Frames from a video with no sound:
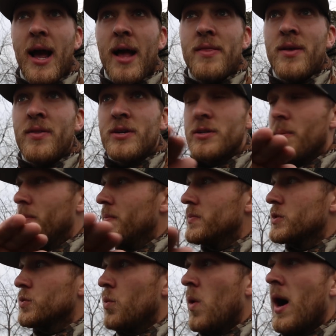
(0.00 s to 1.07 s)
and then there's
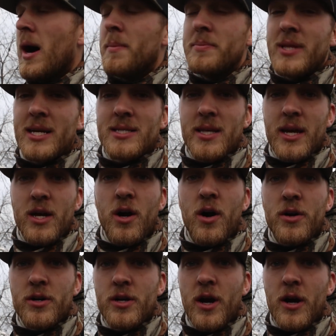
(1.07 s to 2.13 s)
a swamp that's like
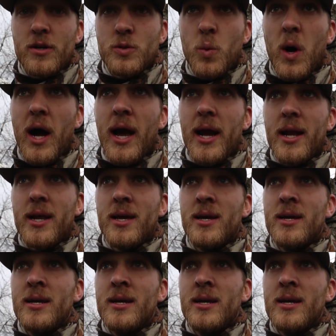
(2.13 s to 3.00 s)
100 yards wide.